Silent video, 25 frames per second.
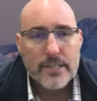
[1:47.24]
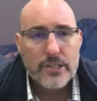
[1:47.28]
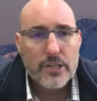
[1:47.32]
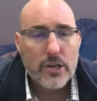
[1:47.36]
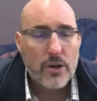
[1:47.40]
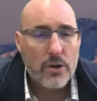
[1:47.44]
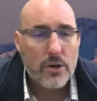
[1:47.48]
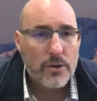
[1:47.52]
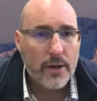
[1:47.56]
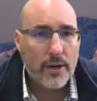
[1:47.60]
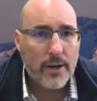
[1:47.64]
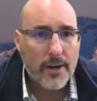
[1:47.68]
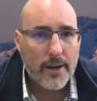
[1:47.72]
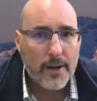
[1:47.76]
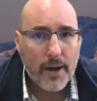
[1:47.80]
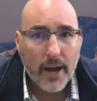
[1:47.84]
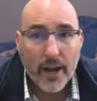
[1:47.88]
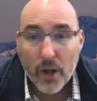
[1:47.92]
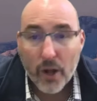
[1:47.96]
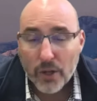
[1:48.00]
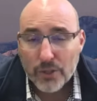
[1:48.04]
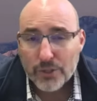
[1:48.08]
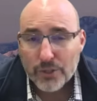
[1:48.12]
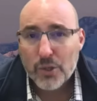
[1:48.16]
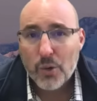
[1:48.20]
So uh, I
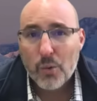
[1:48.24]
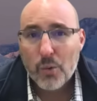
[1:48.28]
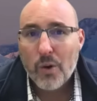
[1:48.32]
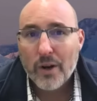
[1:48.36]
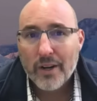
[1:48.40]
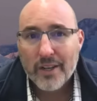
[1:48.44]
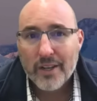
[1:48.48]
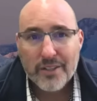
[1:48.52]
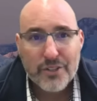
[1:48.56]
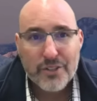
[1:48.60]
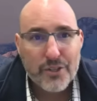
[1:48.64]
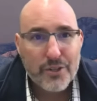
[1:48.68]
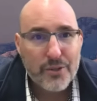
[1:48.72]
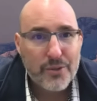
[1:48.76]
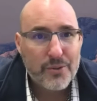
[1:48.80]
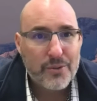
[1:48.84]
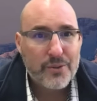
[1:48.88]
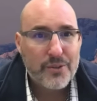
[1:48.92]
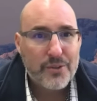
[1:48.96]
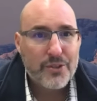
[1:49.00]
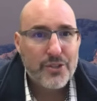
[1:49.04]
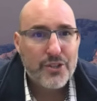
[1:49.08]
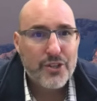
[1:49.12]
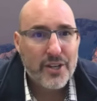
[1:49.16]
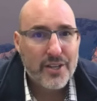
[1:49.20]
also wanted
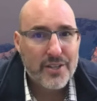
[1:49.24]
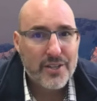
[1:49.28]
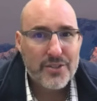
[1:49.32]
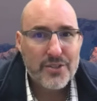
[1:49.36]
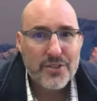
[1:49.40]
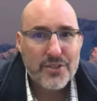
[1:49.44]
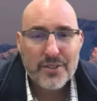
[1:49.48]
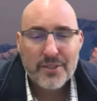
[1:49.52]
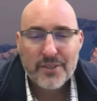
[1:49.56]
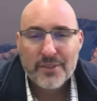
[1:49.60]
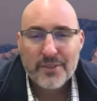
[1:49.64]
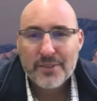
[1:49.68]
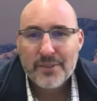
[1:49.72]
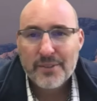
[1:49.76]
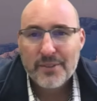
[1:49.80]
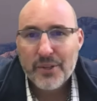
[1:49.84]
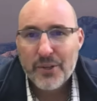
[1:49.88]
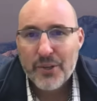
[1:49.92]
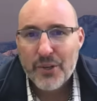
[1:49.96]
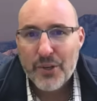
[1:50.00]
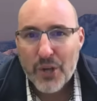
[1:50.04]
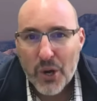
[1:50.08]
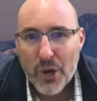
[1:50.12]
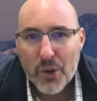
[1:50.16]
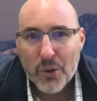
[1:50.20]
to just
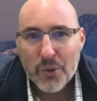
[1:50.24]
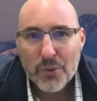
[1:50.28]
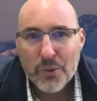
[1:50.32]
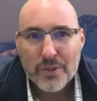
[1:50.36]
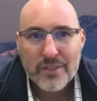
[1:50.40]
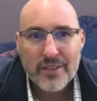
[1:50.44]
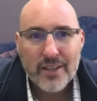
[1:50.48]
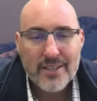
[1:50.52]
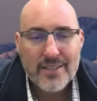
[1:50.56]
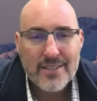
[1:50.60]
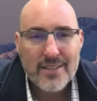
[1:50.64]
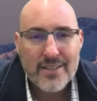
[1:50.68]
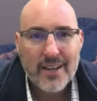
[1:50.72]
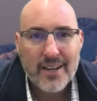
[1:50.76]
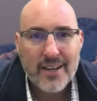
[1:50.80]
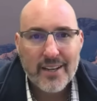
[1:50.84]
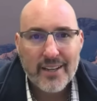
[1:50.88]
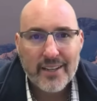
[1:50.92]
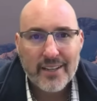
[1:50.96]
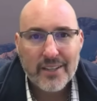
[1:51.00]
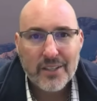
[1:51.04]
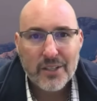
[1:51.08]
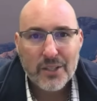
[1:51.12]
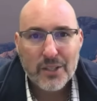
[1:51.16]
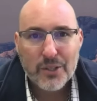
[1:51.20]
note, as
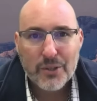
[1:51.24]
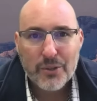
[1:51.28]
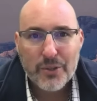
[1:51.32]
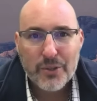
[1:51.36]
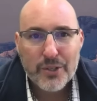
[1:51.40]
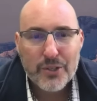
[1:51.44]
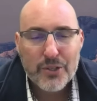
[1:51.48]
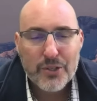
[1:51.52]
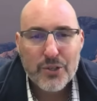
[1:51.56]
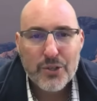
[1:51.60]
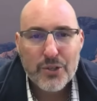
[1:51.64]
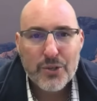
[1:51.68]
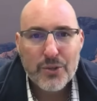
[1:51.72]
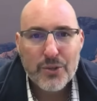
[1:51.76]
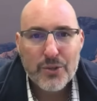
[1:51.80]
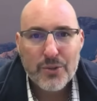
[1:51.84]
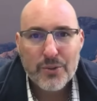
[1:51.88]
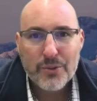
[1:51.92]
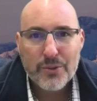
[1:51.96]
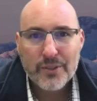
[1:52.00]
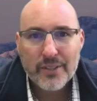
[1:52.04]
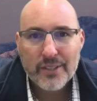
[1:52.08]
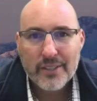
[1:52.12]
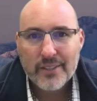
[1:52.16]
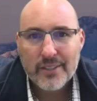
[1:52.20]
I alluded
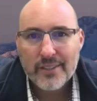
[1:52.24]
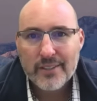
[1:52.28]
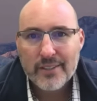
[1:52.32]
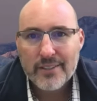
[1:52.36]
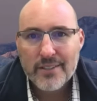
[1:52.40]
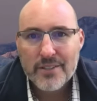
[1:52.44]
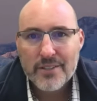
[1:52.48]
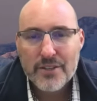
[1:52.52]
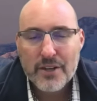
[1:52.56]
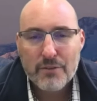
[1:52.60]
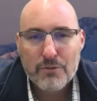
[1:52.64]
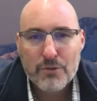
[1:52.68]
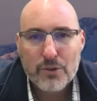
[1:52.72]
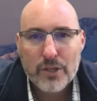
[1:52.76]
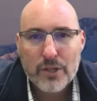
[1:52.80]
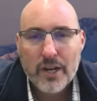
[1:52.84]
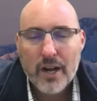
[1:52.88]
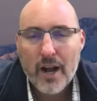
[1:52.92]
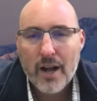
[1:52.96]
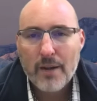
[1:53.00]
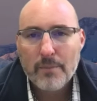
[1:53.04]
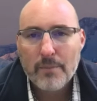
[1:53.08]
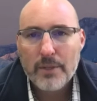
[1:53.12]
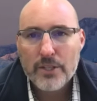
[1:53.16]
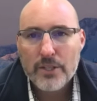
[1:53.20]
to uh, in several
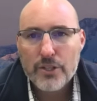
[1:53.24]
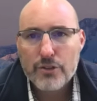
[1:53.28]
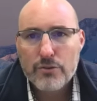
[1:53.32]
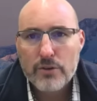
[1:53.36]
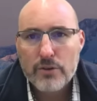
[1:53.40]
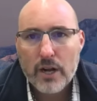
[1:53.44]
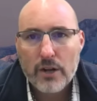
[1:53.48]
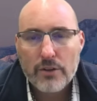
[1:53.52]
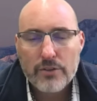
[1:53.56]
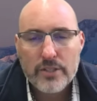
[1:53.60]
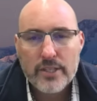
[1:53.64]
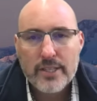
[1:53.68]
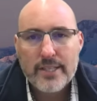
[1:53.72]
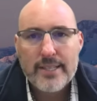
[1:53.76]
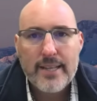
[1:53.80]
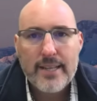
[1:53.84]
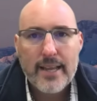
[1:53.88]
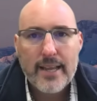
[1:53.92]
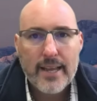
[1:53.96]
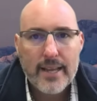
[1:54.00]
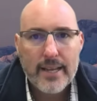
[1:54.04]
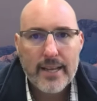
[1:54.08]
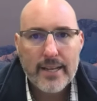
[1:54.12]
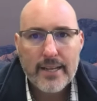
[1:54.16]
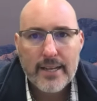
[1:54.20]
comments throughout
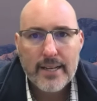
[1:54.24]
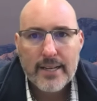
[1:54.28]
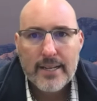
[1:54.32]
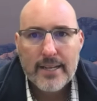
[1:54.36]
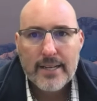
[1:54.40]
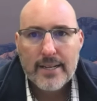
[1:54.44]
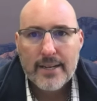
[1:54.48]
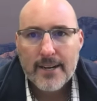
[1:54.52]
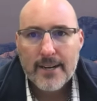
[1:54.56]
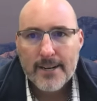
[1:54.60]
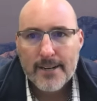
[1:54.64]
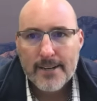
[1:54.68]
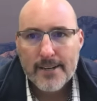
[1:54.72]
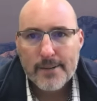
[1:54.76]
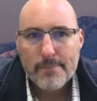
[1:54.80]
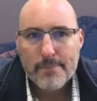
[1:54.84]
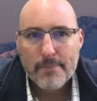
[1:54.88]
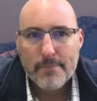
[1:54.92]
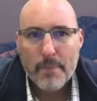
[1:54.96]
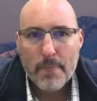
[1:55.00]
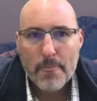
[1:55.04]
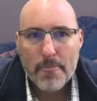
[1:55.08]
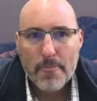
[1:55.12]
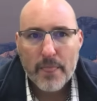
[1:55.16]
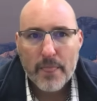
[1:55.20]
today,
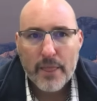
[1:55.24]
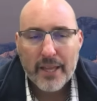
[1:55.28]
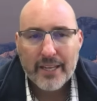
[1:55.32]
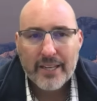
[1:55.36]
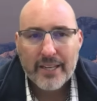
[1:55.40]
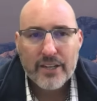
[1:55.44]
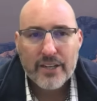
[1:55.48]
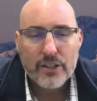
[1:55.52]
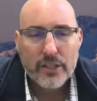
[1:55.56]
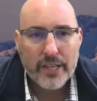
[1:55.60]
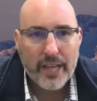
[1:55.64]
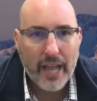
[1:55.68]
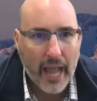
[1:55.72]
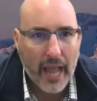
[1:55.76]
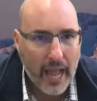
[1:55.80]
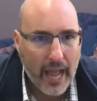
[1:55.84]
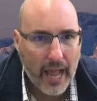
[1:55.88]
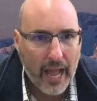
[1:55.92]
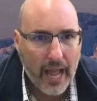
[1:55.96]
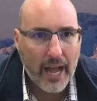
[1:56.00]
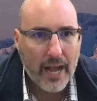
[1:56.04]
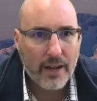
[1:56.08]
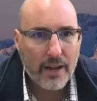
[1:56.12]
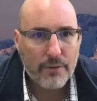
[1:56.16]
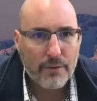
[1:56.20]
um, that nearly
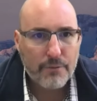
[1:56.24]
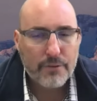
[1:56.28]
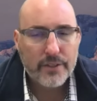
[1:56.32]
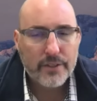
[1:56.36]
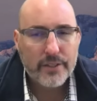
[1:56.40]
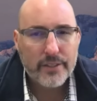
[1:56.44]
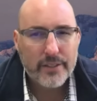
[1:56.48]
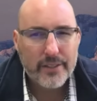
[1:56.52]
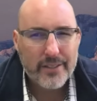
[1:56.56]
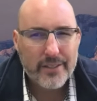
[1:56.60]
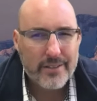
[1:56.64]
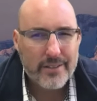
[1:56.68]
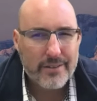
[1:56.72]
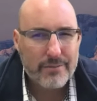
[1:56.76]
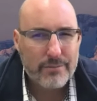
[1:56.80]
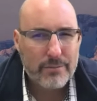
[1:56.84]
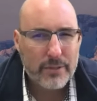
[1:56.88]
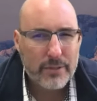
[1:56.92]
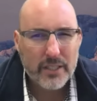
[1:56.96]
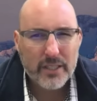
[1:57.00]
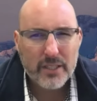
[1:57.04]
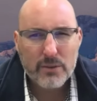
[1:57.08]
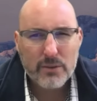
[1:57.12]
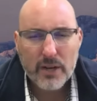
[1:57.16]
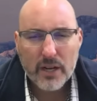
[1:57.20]
half, and it's
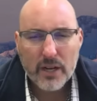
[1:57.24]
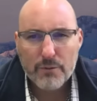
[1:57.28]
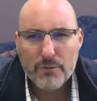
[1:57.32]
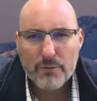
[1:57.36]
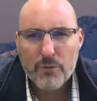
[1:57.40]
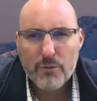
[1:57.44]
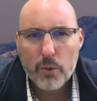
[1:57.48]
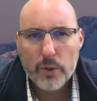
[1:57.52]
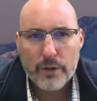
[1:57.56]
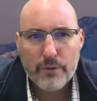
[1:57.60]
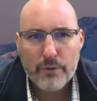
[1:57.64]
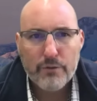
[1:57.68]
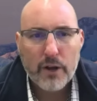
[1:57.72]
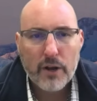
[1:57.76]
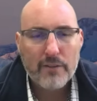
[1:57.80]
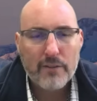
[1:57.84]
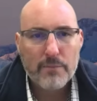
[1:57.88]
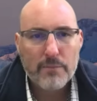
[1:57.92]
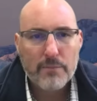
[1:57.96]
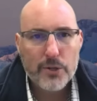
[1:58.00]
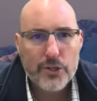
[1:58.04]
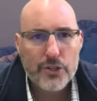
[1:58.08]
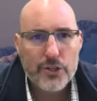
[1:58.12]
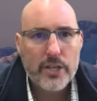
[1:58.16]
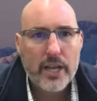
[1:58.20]
really around
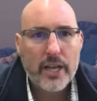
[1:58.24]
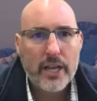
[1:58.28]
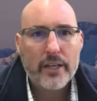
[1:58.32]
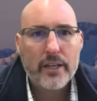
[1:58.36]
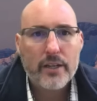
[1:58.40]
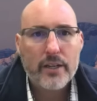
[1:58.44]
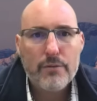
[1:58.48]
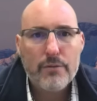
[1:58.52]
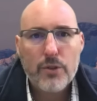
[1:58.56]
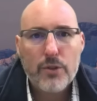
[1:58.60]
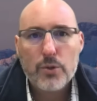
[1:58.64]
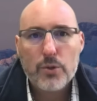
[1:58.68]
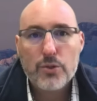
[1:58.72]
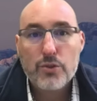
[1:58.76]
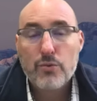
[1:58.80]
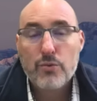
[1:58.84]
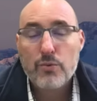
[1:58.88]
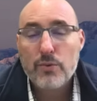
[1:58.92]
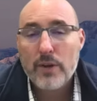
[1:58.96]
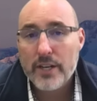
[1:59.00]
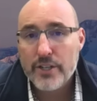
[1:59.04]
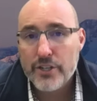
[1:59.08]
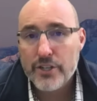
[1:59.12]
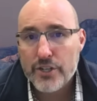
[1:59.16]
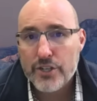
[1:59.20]
45% of those
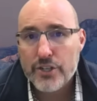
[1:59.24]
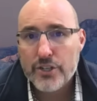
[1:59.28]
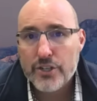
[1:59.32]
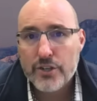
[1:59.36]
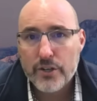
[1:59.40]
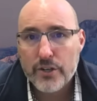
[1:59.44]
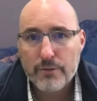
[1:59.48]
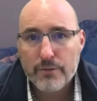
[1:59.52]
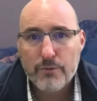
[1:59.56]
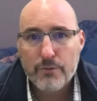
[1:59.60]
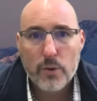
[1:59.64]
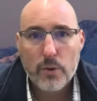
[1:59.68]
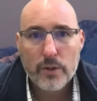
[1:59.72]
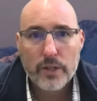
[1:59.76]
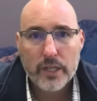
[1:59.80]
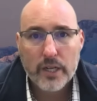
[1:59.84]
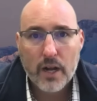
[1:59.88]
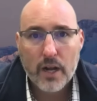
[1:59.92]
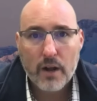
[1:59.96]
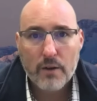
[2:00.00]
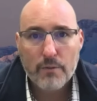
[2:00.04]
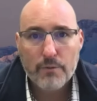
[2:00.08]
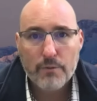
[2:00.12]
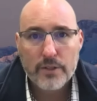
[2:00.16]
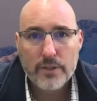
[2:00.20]
registered for the
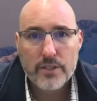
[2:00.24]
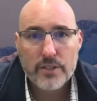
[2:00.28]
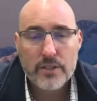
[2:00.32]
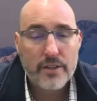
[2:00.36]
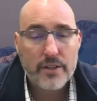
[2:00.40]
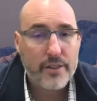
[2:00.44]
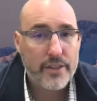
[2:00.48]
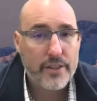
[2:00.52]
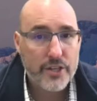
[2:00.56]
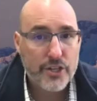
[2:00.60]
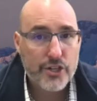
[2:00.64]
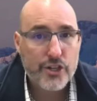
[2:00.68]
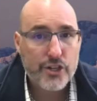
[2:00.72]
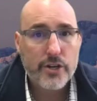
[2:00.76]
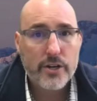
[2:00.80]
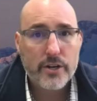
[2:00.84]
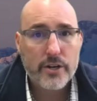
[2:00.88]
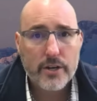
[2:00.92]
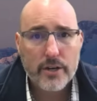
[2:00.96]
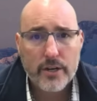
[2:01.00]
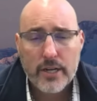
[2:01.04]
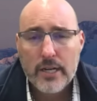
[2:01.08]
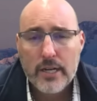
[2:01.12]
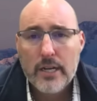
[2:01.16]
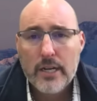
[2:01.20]
conference this
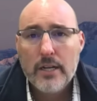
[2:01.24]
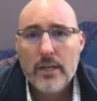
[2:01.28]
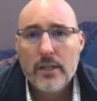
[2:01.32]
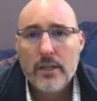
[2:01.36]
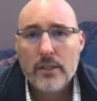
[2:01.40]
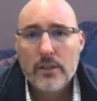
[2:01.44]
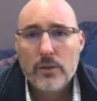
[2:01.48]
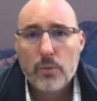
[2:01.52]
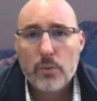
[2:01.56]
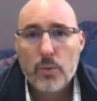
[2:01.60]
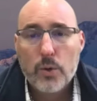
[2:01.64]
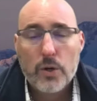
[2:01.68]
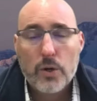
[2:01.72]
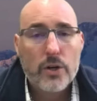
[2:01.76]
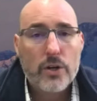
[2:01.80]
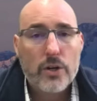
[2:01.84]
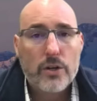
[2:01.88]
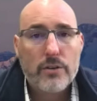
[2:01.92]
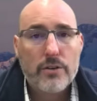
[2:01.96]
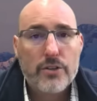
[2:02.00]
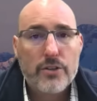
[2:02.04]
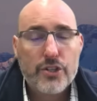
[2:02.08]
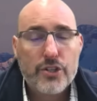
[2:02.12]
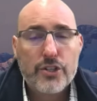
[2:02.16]
year were